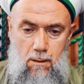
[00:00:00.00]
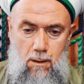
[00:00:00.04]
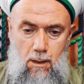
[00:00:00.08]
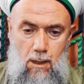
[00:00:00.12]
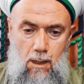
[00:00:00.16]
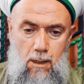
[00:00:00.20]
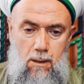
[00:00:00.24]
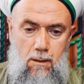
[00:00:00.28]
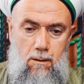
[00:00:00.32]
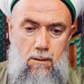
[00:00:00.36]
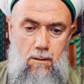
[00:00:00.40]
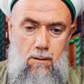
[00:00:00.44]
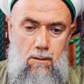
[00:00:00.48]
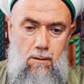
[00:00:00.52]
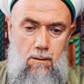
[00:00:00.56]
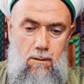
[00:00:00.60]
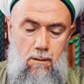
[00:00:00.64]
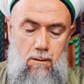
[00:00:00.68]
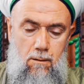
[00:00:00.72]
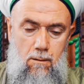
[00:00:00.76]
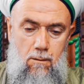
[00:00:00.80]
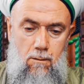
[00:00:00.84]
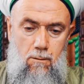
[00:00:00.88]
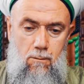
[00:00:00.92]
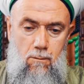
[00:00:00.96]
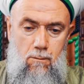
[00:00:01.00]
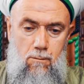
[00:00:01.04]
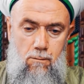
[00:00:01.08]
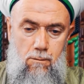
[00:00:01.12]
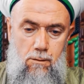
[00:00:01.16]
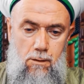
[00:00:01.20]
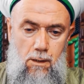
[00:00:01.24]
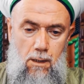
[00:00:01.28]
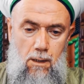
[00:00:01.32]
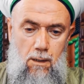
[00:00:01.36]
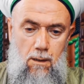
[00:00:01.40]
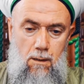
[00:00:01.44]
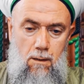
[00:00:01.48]
En
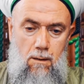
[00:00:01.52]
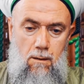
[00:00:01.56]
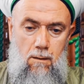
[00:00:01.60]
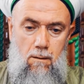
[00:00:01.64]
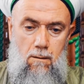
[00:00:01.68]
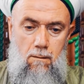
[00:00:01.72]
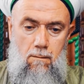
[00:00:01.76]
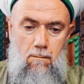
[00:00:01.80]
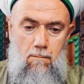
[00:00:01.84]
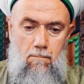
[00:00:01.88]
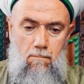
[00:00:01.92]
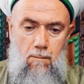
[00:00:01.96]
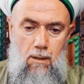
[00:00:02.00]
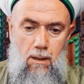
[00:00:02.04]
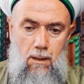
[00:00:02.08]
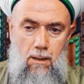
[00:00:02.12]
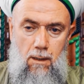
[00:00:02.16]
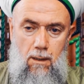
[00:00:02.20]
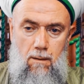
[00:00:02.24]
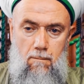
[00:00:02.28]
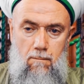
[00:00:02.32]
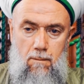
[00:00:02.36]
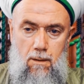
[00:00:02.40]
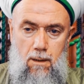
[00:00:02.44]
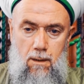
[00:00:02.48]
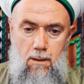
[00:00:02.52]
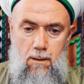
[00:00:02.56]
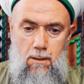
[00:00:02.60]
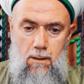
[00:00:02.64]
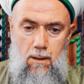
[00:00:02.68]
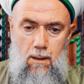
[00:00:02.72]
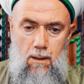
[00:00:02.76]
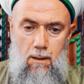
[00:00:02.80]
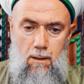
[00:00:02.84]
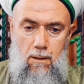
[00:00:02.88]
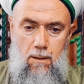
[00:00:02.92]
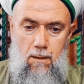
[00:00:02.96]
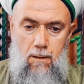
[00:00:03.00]
yüce makamları
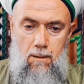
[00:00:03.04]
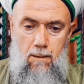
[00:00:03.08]
da